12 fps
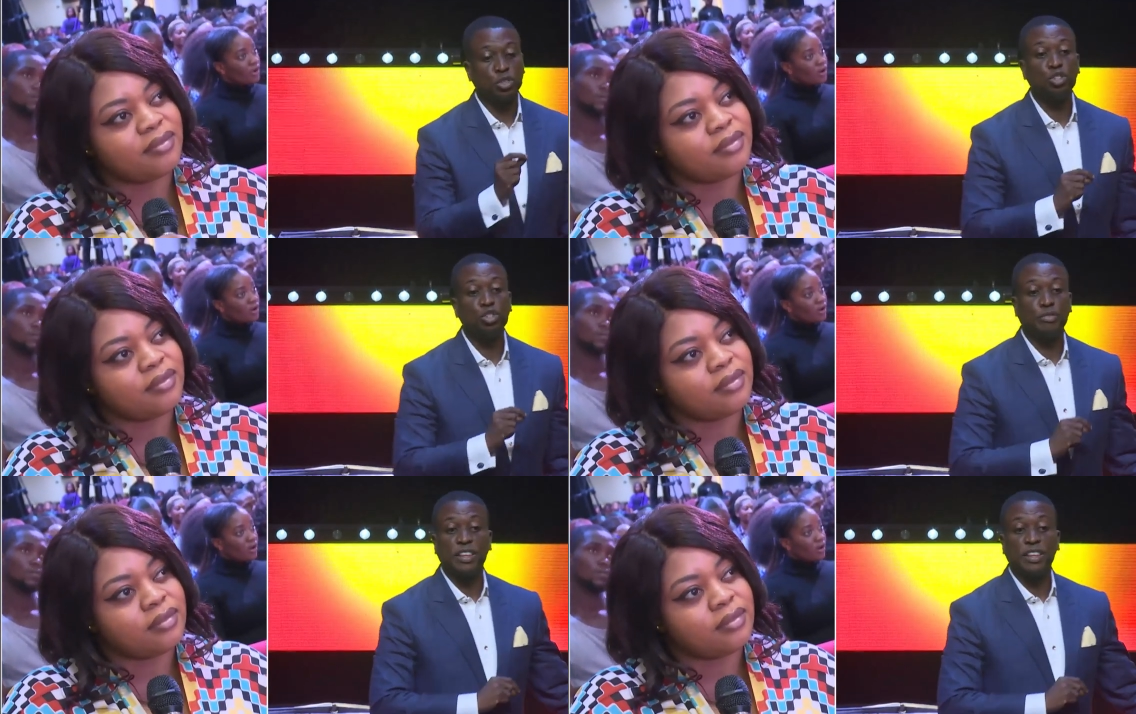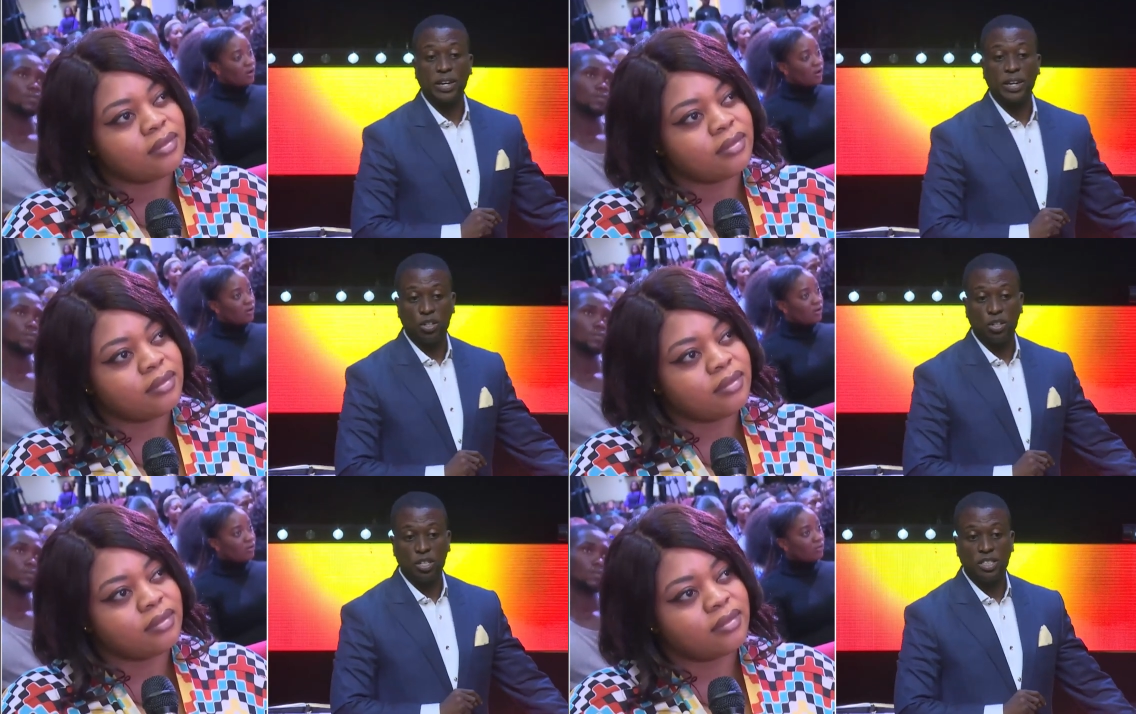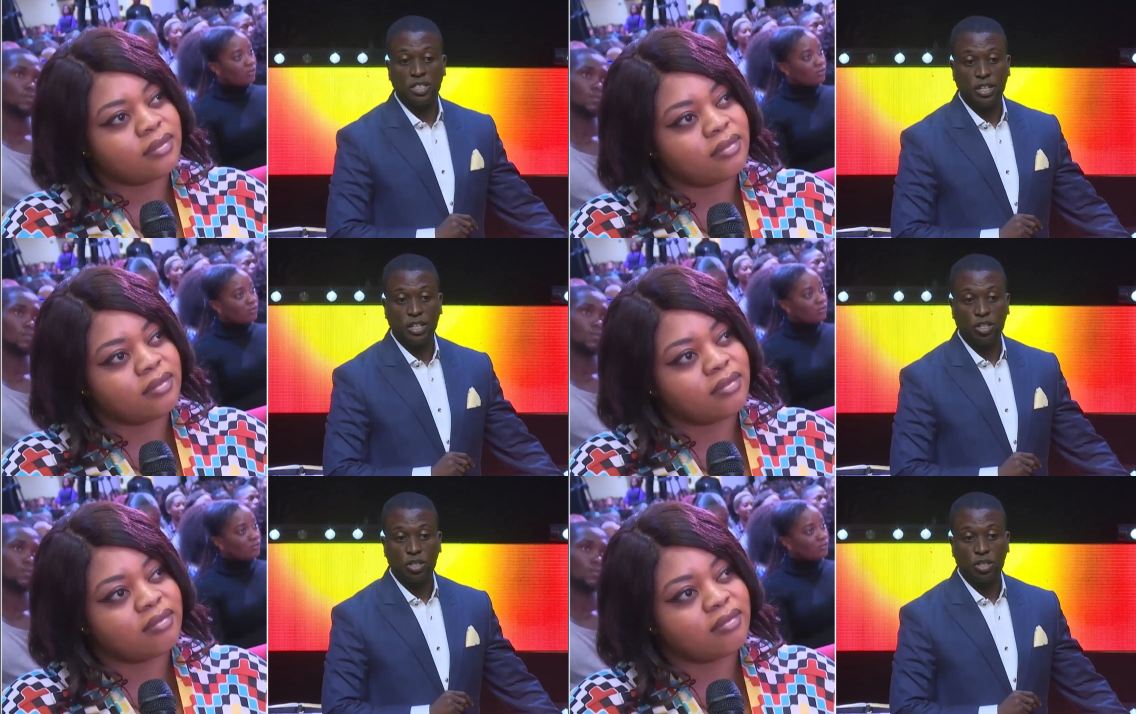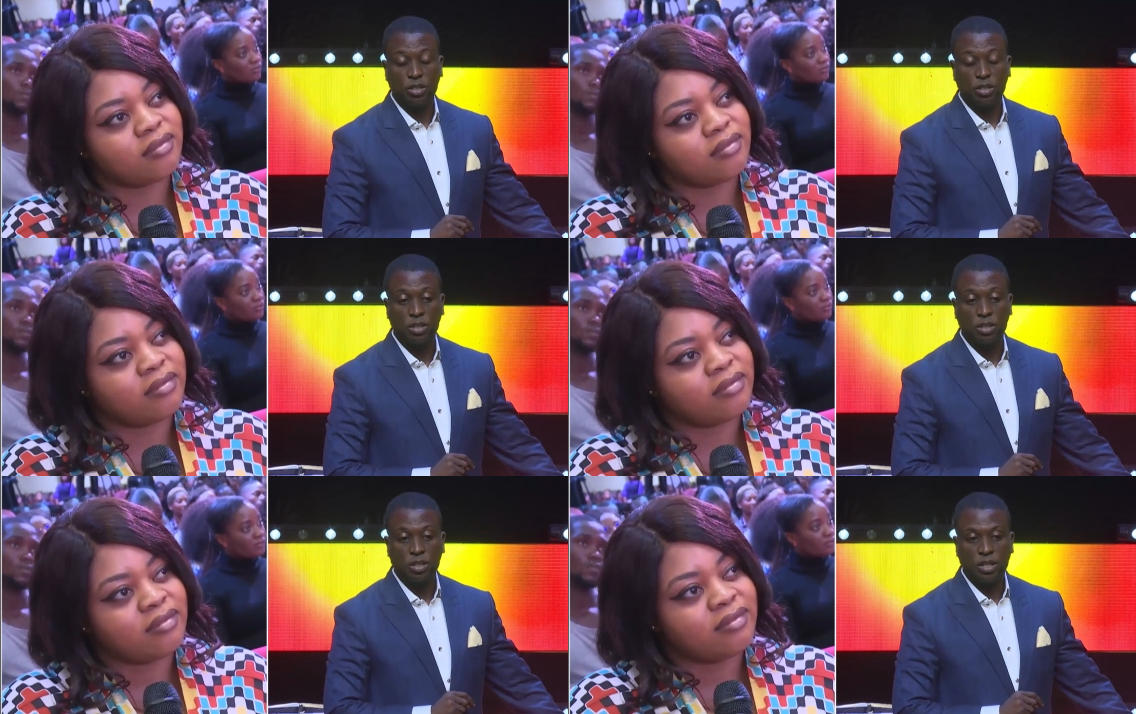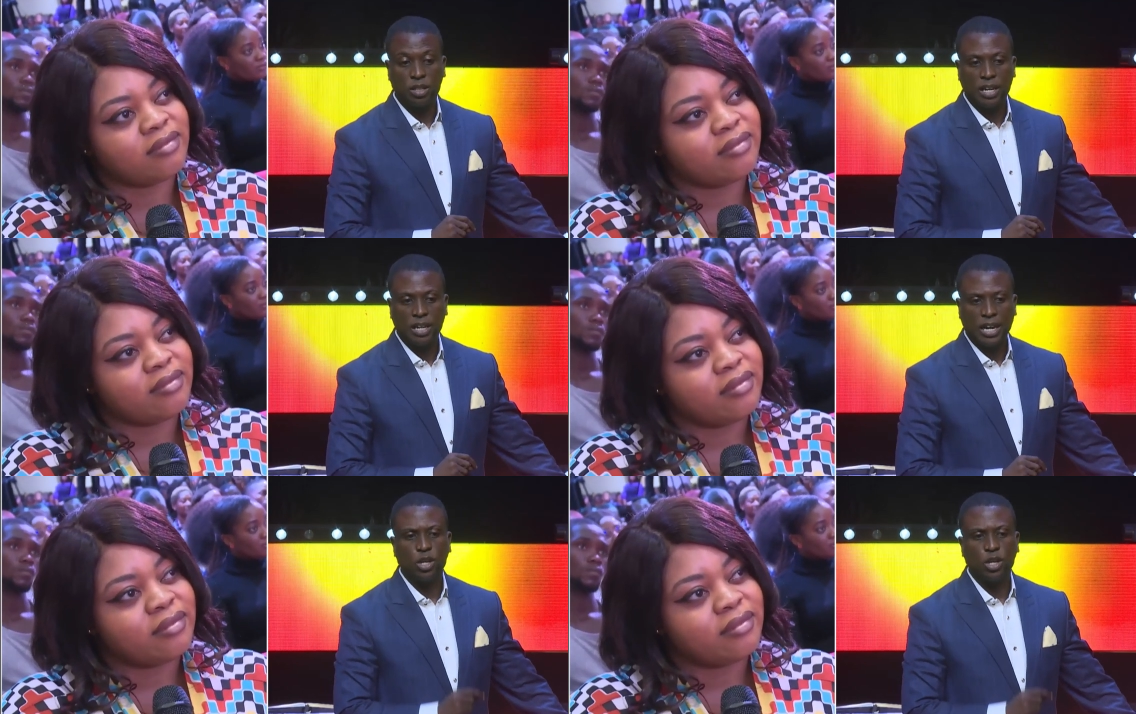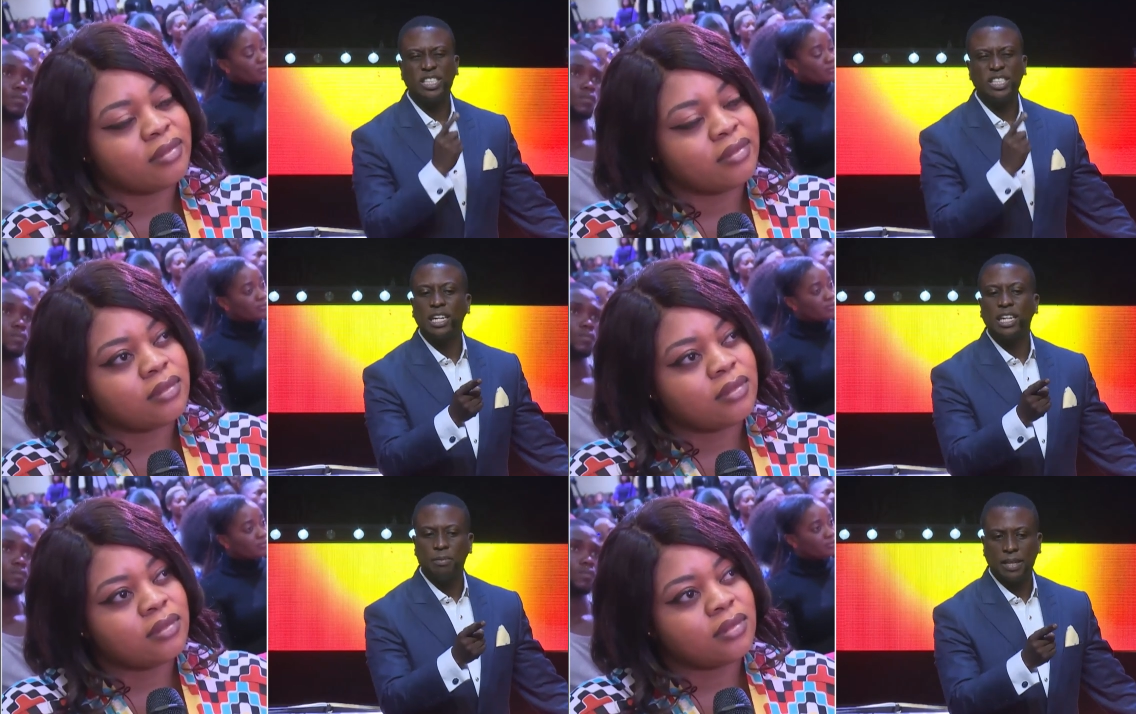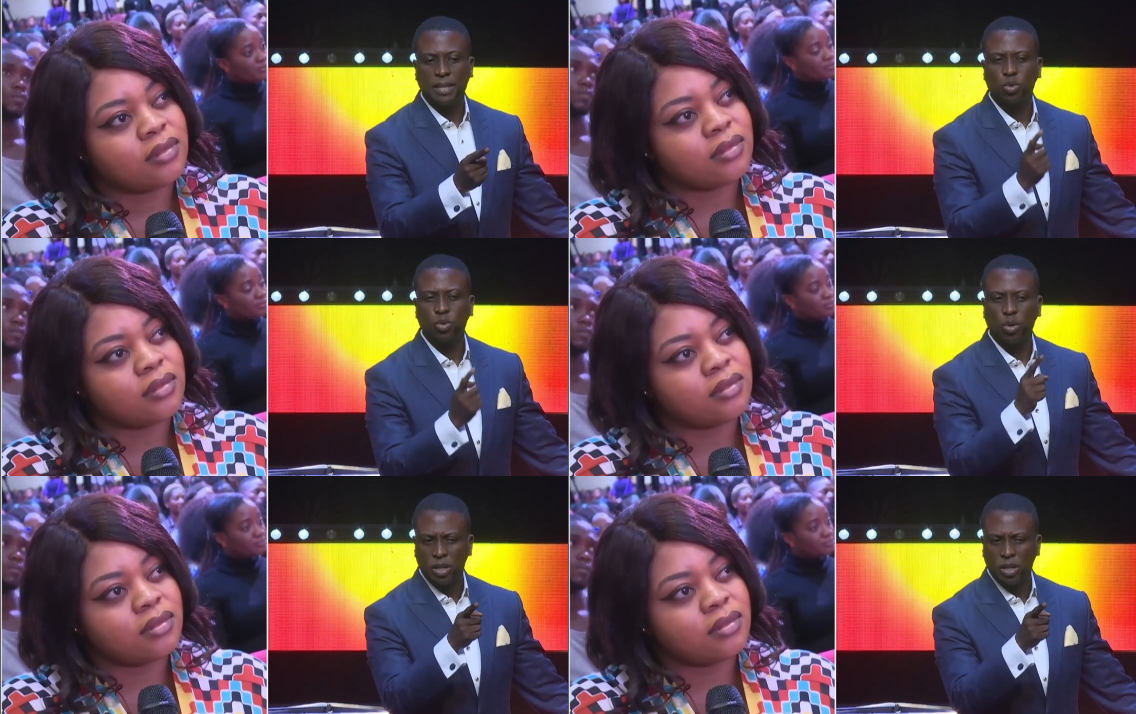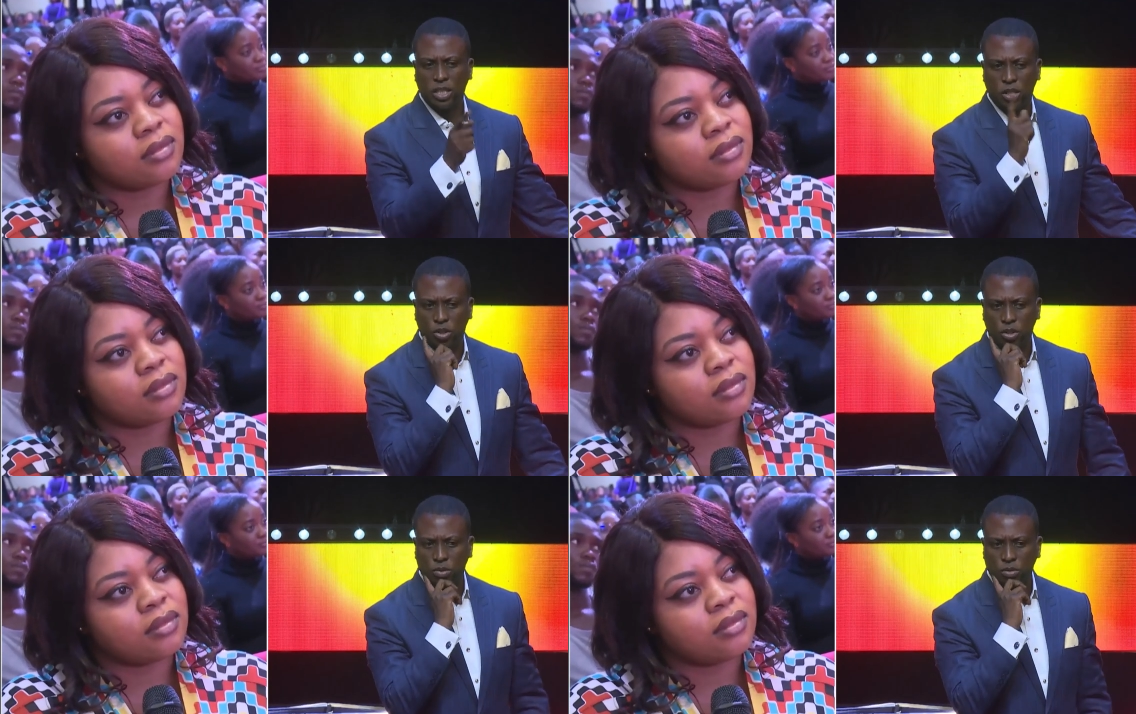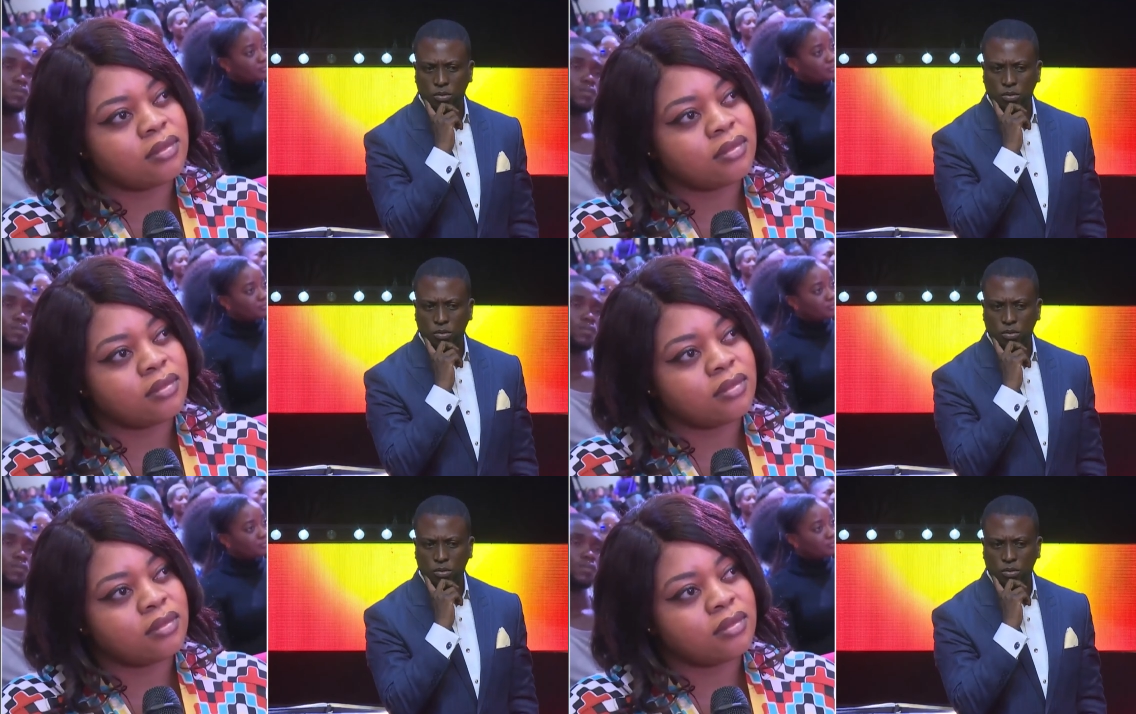Speaker 1: could see your father right now on this stage, and you tell him that, what will he tell you?